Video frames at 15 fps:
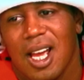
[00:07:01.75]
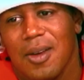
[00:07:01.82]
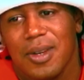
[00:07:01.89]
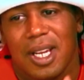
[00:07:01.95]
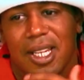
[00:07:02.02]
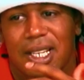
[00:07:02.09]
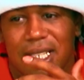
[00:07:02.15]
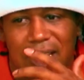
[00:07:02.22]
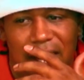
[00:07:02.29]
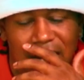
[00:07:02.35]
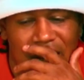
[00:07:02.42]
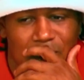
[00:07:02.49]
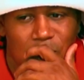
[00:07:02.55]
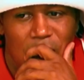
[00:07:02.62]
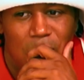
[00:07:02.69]
I would have to
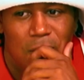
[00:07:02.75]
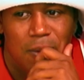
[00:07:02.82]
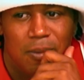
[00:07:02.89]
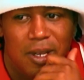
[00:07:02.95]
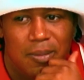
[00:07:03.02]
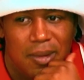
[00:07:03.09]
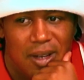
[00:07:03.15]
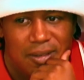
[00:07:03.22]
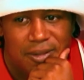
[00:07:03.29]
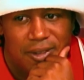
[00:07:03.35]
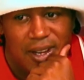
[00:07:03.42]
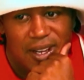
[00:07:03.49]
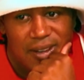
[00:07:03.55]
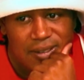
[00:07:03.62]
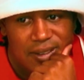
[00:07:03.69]
think of what would be my
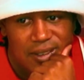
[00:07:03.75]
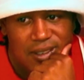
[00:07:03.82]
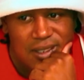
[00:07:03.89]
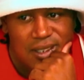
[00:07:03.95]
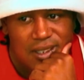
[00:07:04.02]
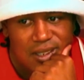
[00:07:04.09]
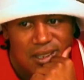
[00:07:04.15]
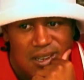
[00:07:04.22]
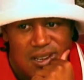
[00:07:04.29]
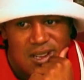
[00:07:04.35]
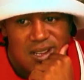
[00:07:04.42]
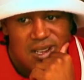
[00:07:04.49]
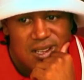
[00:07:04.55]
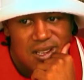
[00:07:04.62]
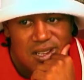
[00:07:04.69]
favorite.
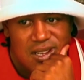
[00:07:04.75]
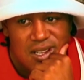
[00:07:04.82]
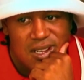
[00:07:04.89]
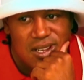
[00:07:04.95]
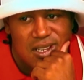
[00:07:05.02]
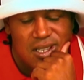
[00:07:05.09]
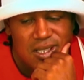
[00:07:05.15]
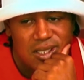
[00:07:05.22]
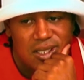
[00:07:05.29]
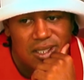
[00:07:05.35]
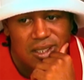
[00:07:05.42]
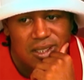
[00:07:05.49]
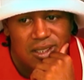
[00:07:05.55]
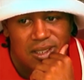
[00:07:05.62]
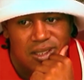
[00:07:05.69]

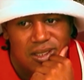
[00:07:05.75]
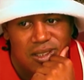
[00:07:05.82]
Um,